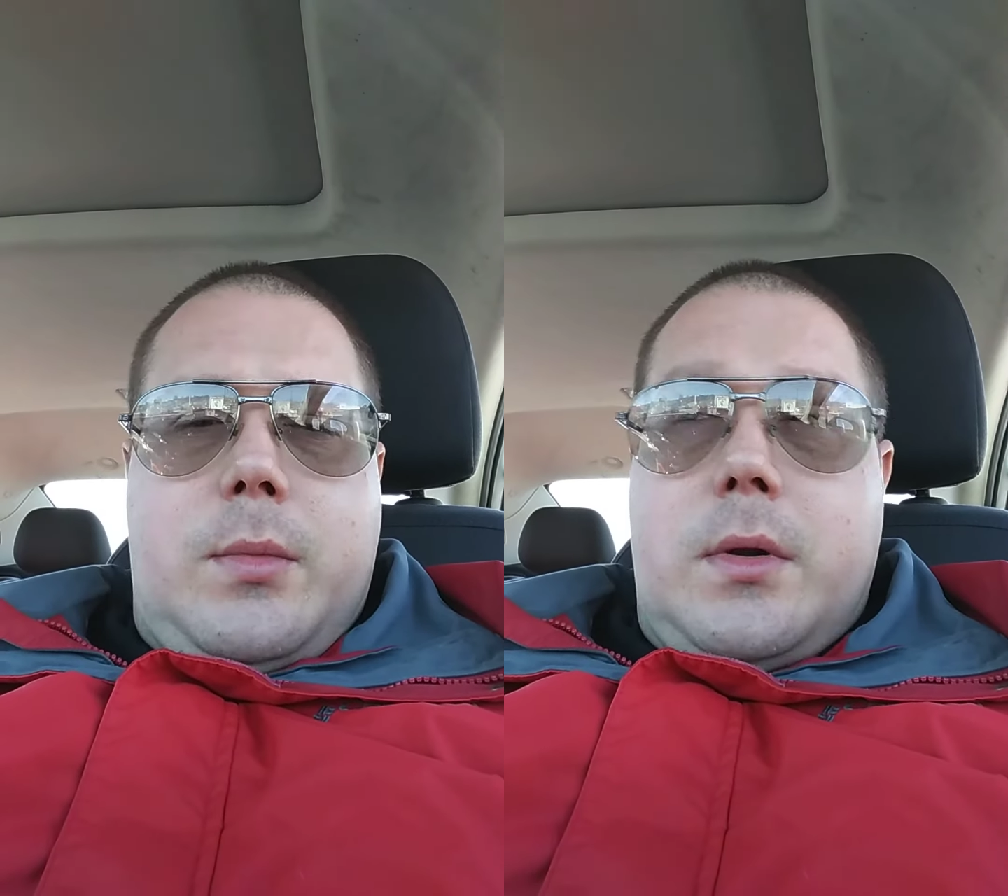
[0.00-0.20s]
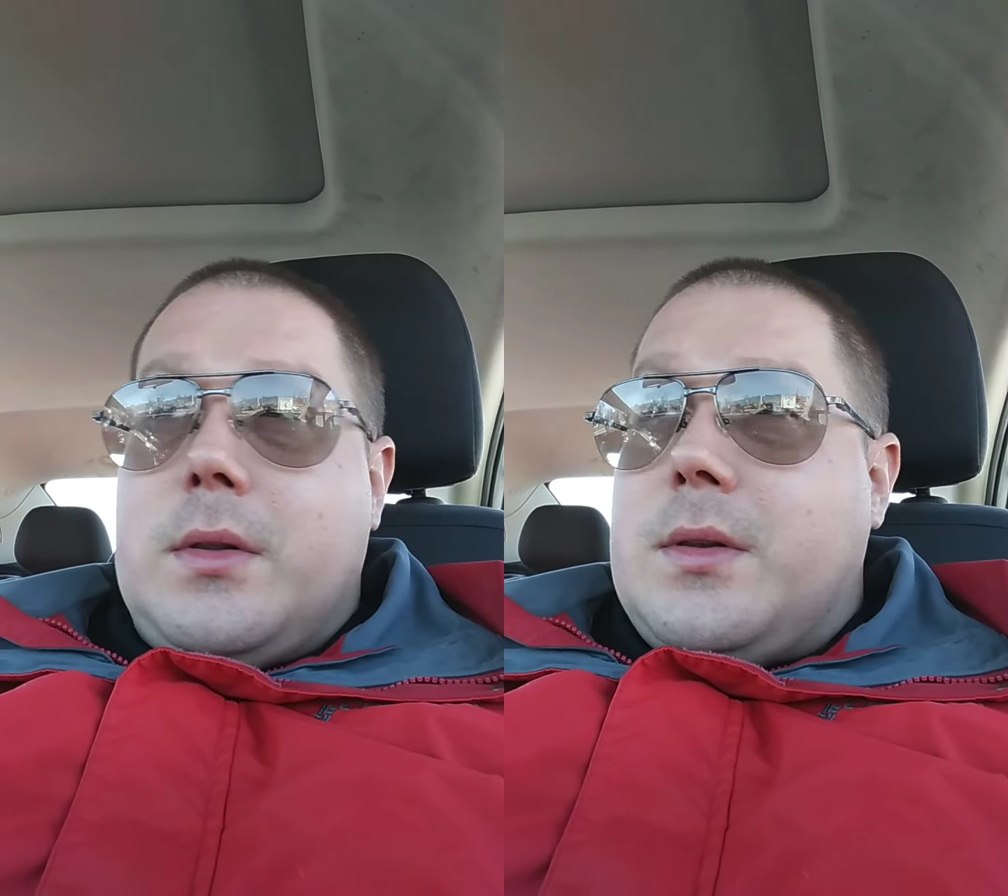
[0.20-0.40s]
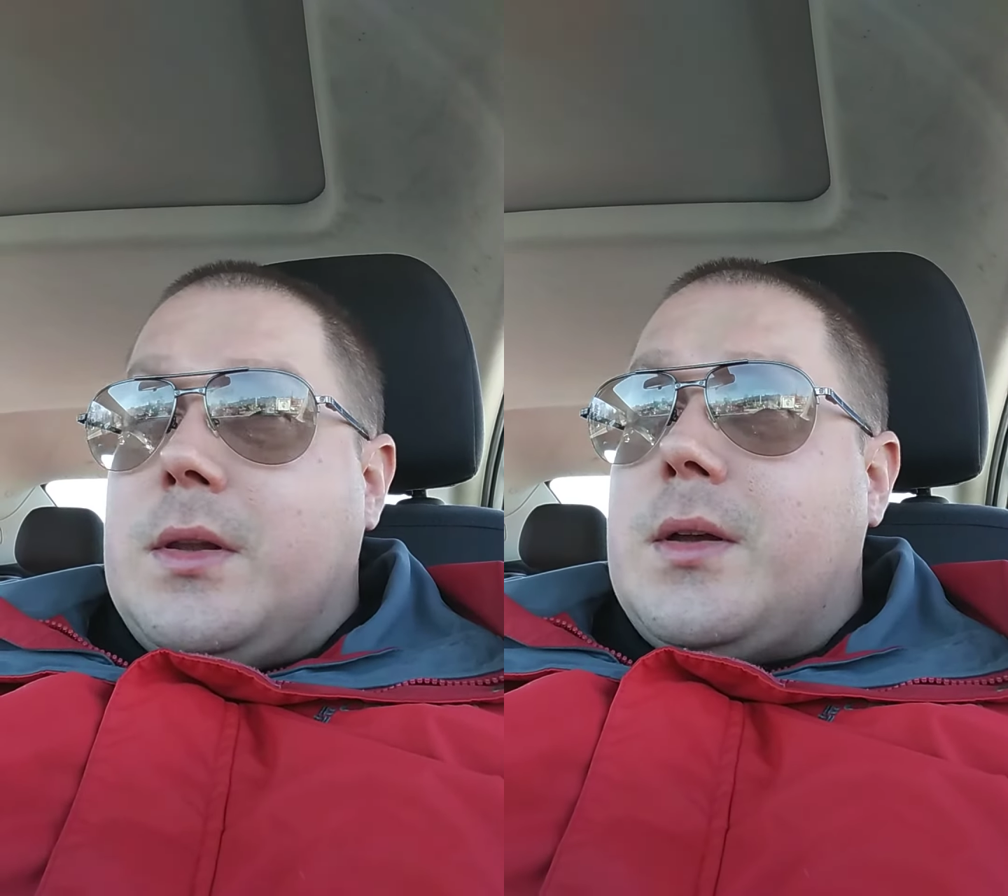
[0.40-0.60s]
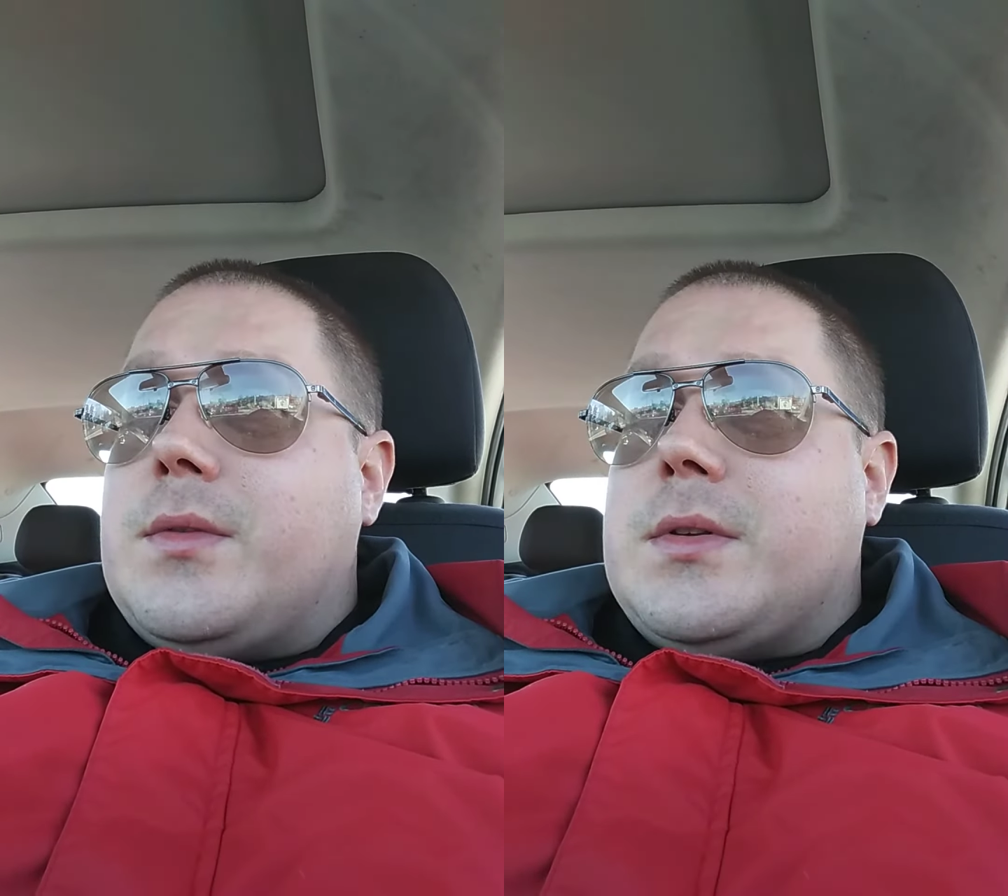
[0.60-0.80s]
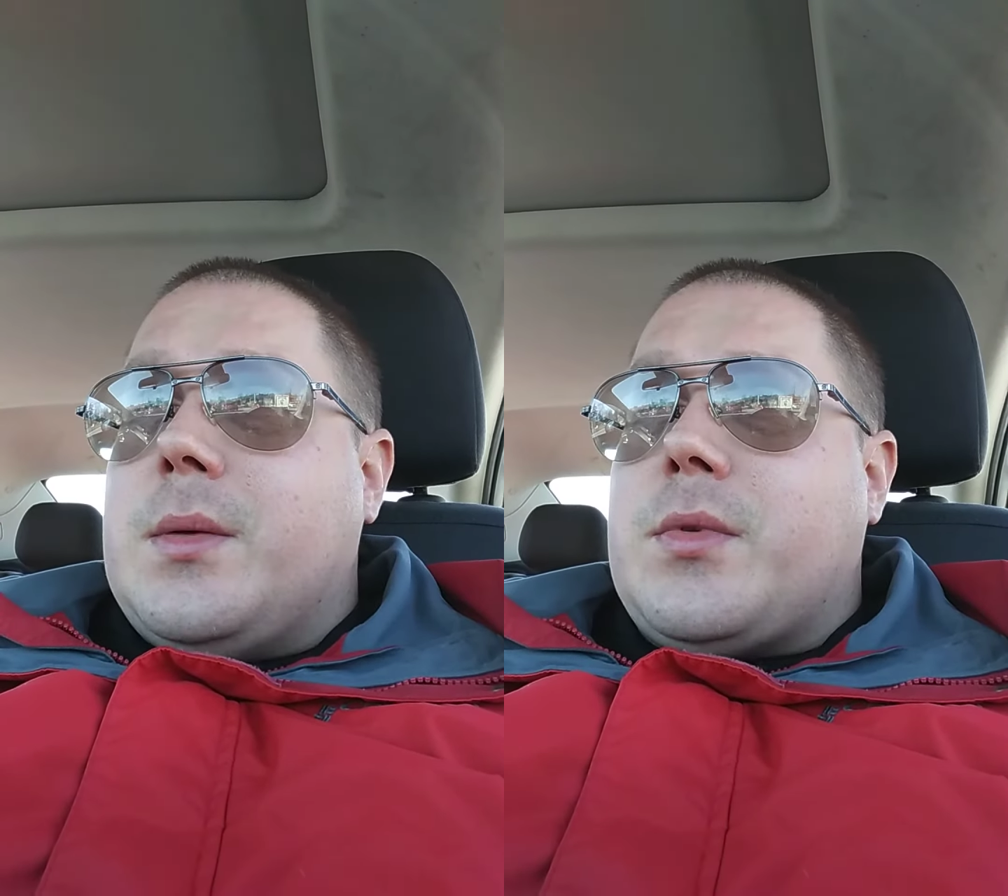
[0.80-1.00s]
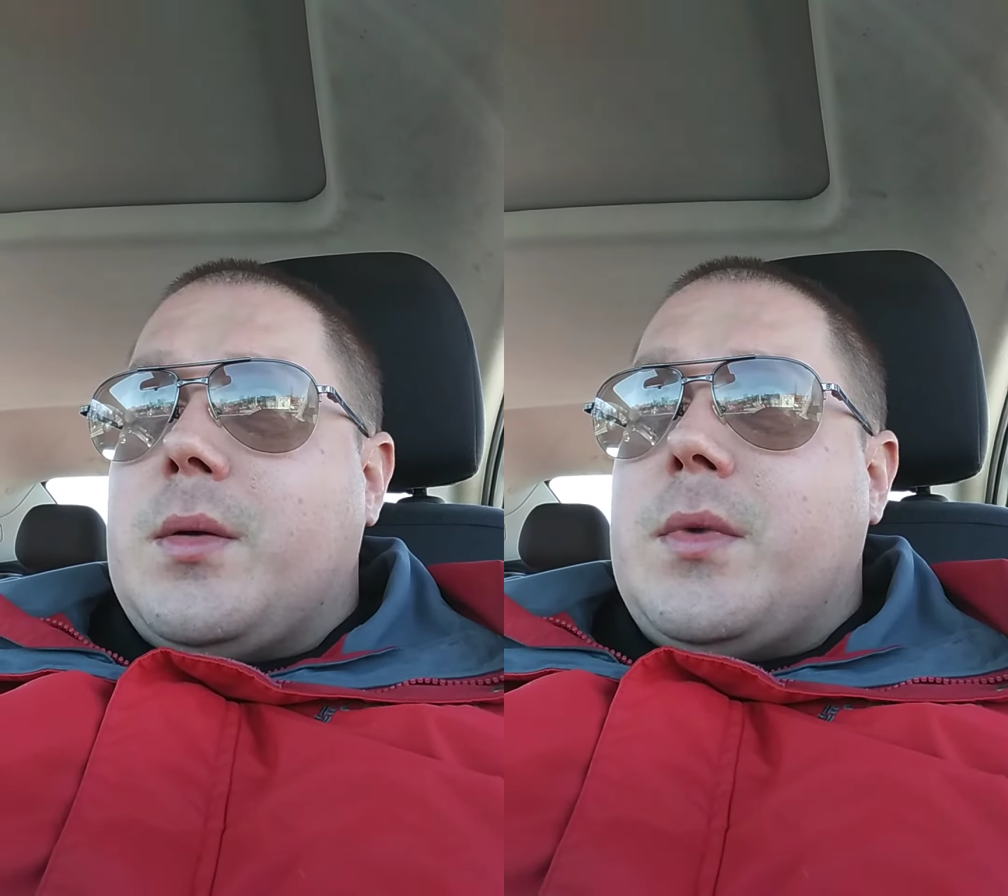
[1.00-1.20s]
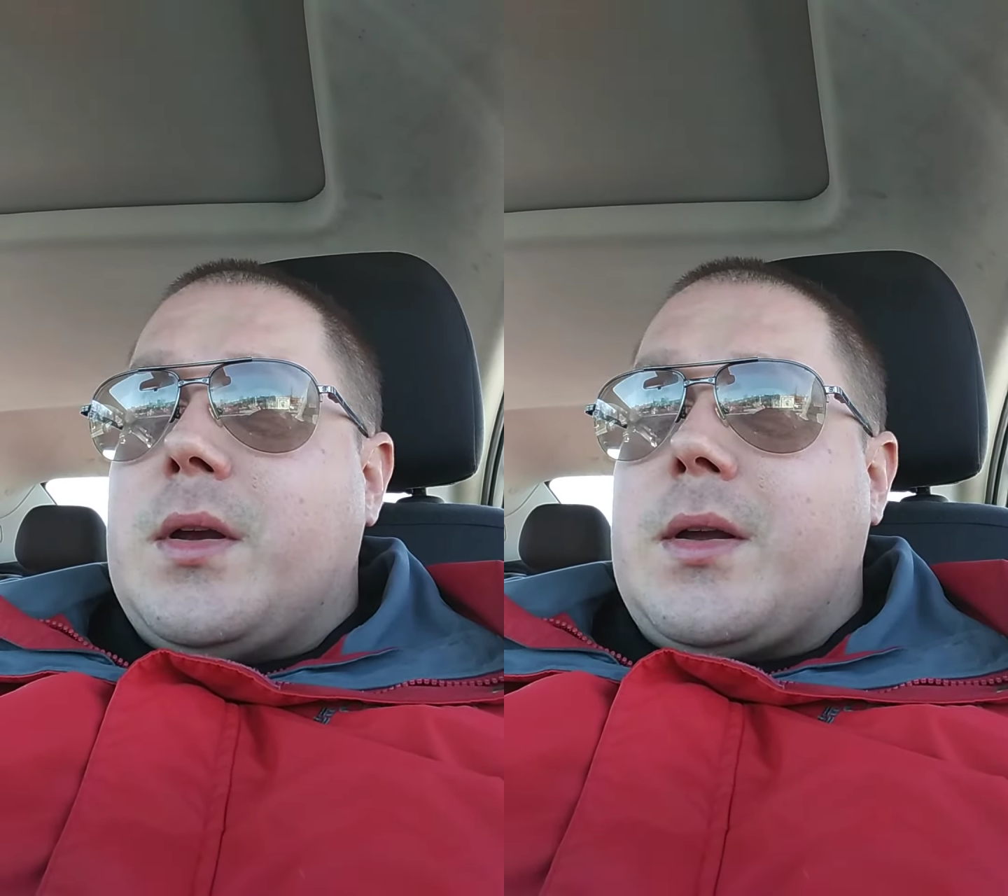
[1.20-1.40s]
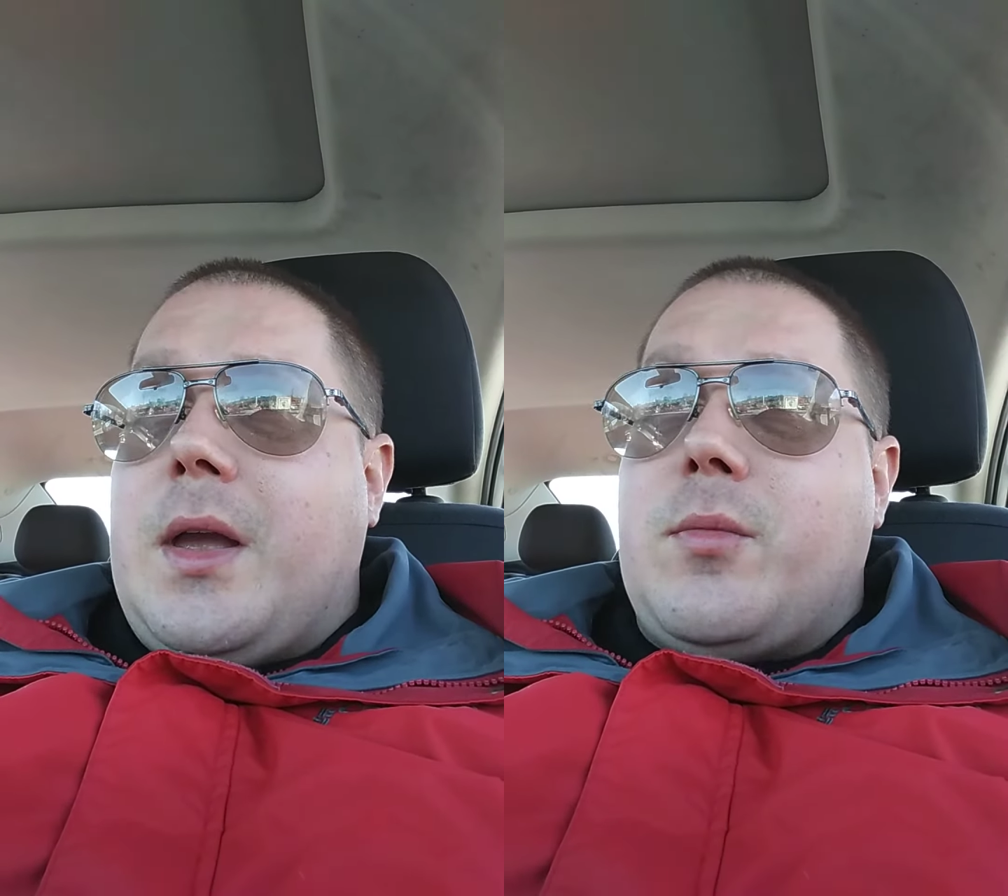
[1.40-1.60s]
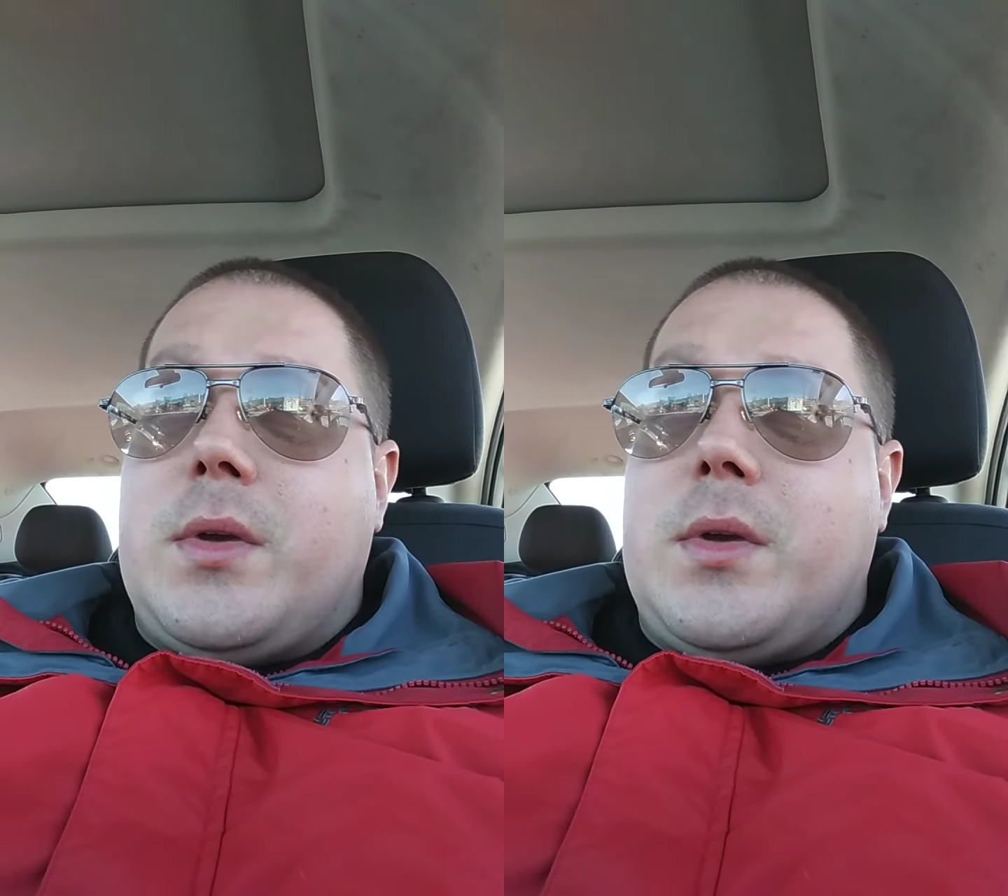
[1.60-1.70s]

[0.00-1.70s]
But I, I love the tips that man gave